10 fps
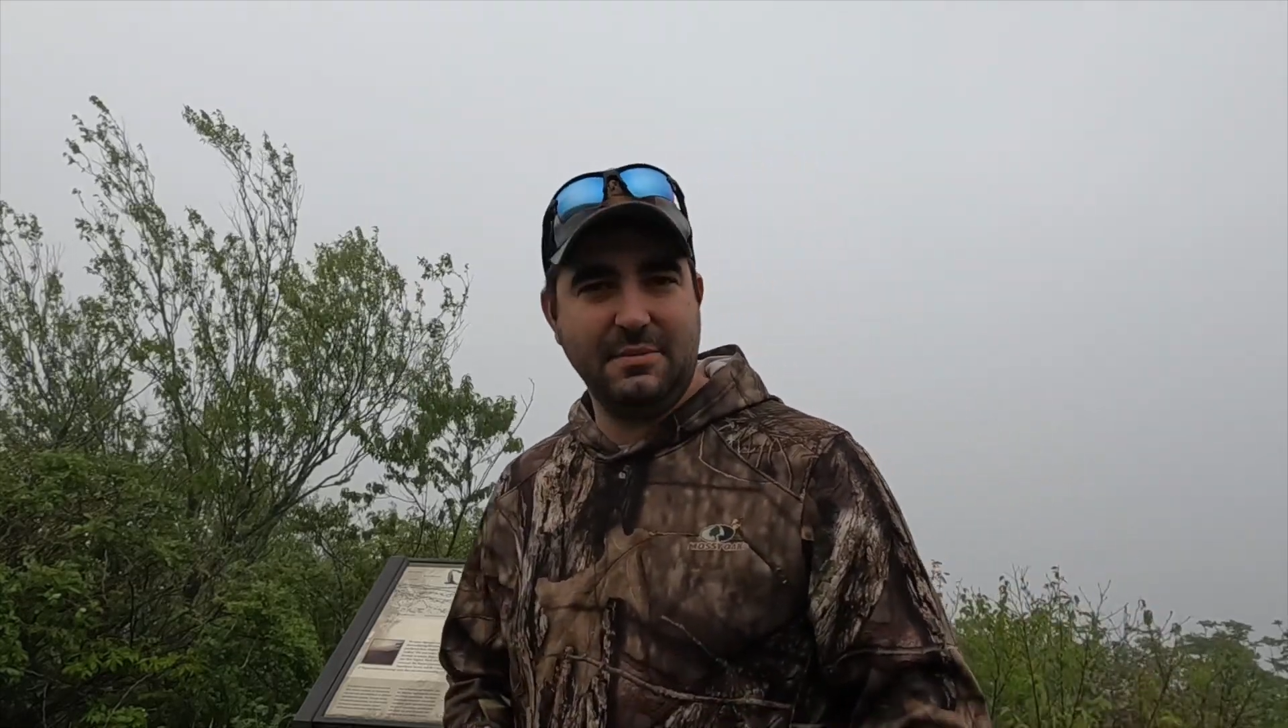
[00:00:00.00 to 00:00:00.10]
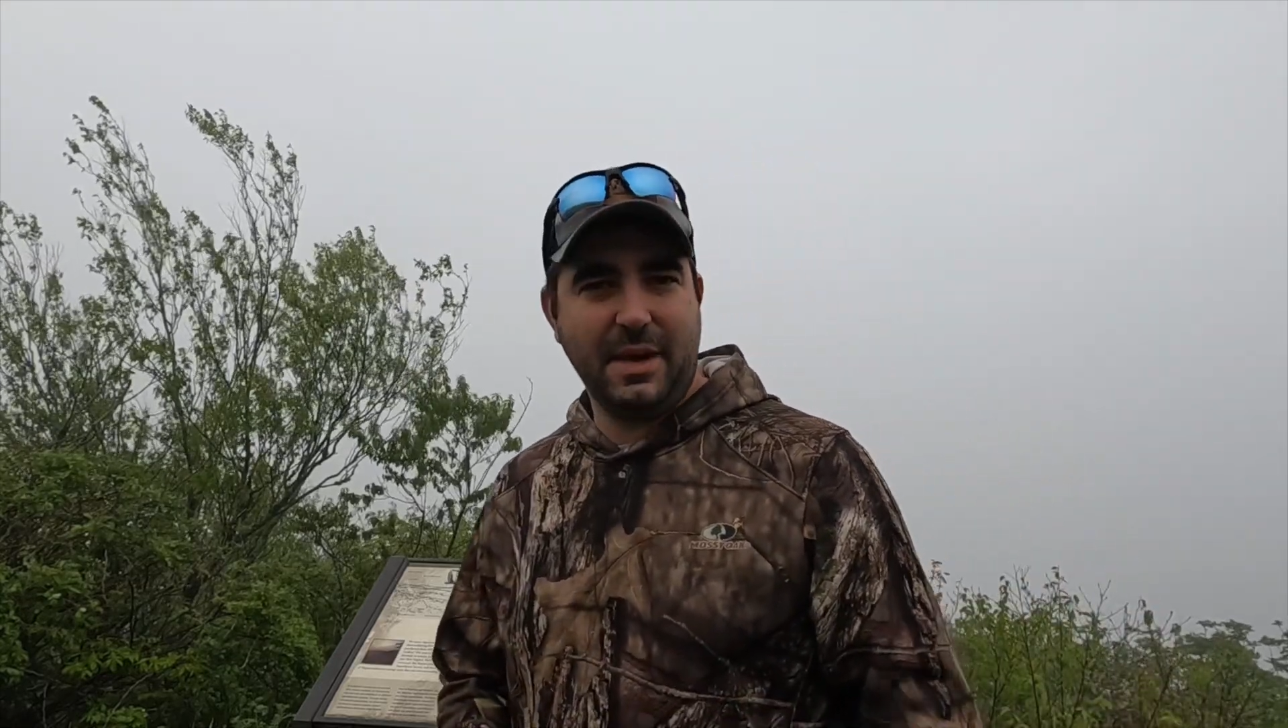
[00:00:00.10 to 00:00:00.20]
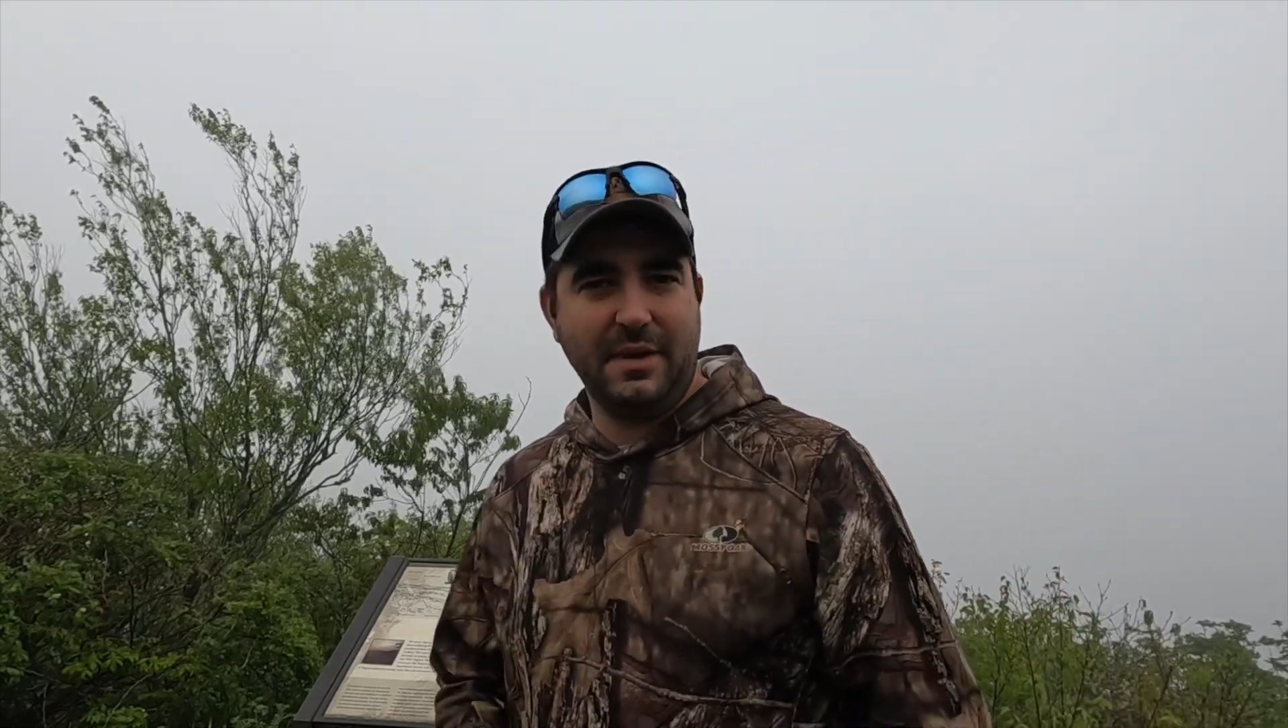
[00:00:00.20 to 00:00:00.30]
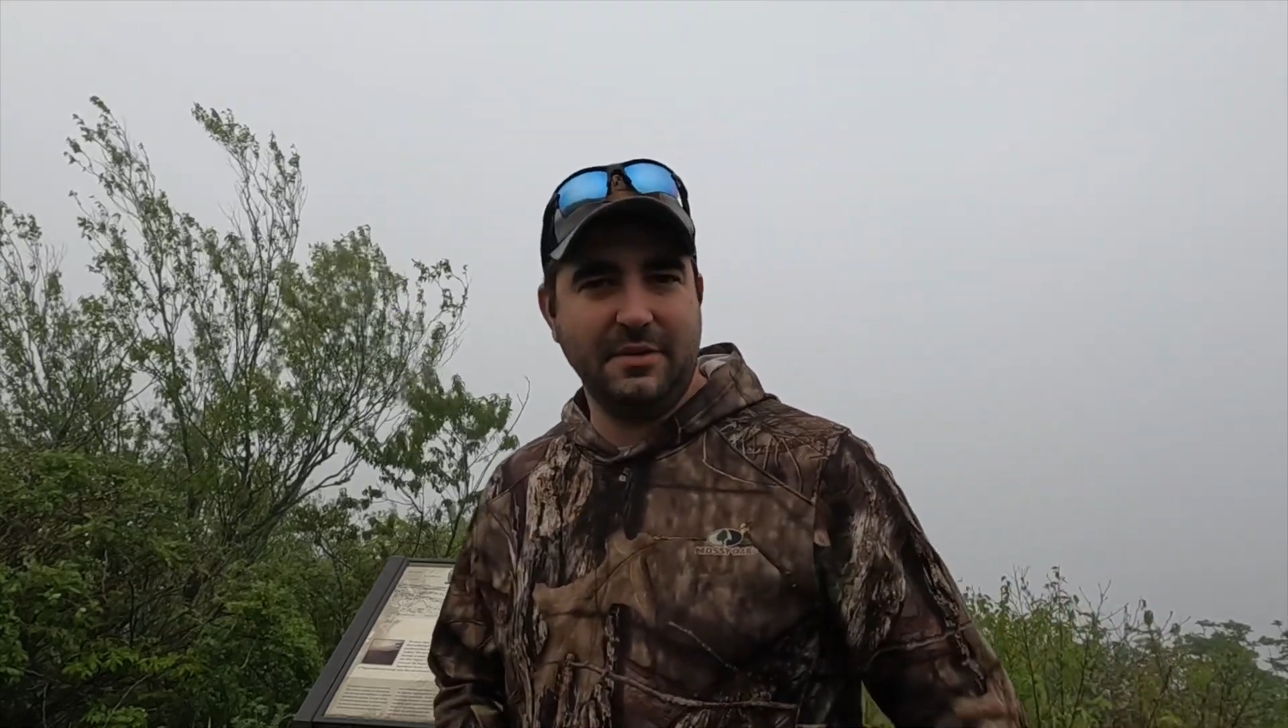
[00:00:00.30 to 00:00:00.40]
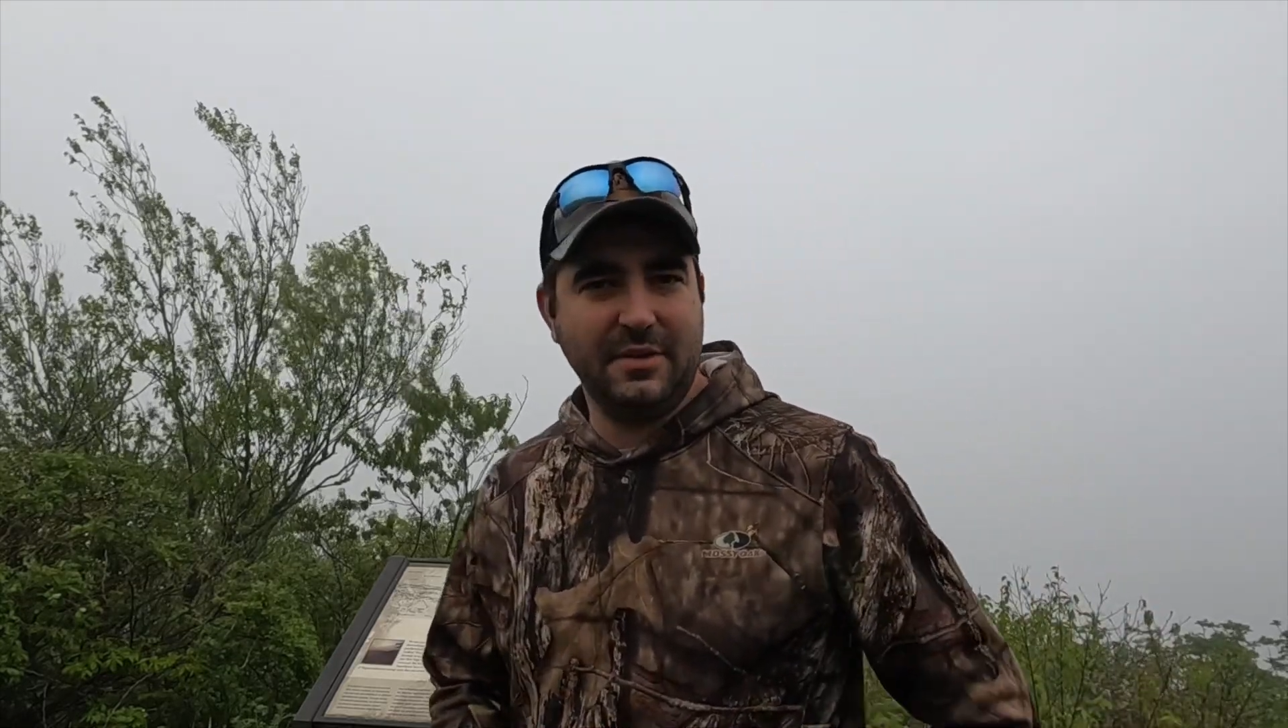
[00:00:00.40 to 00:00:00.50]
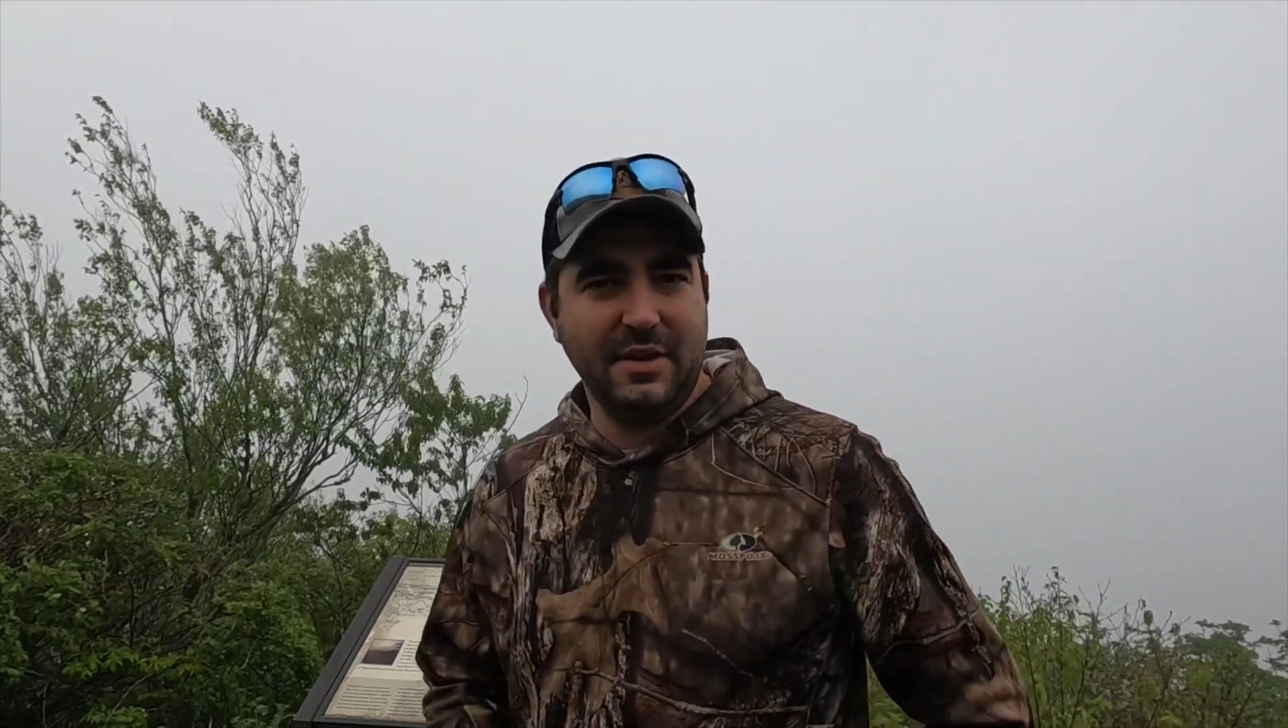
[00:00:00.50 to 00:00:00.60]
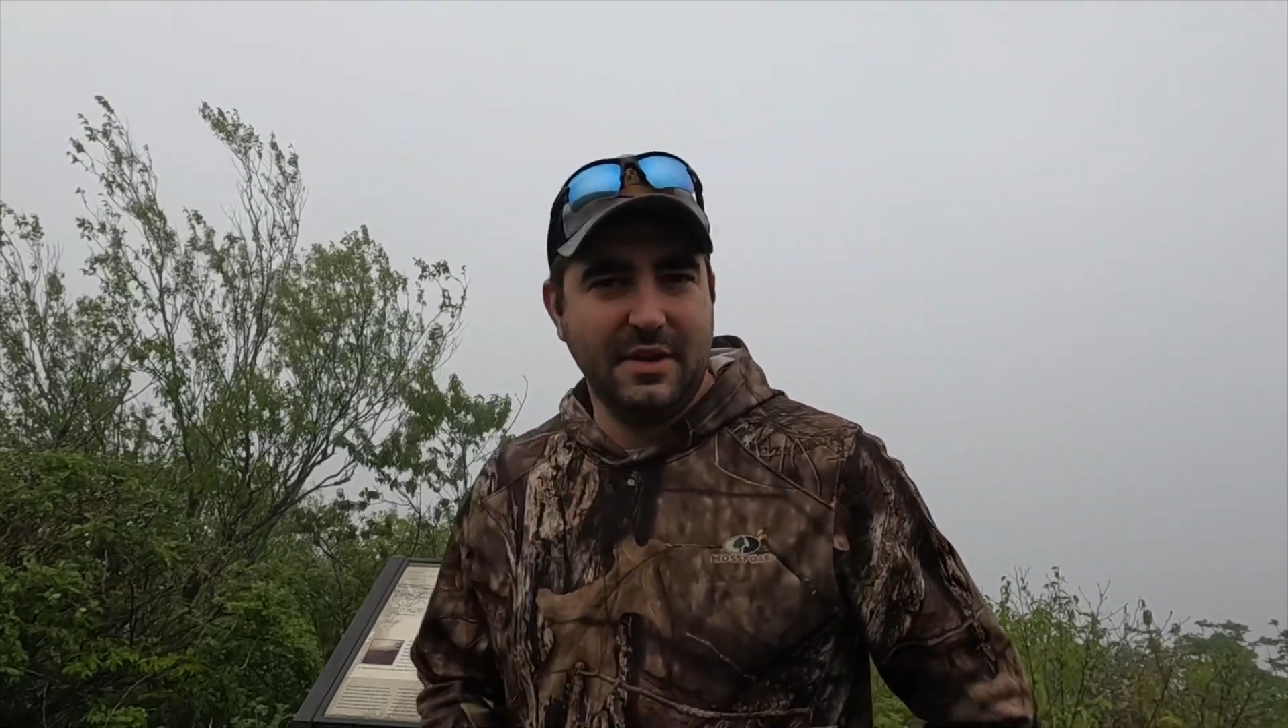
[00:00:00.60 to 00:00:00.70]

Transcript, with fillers: Mountain.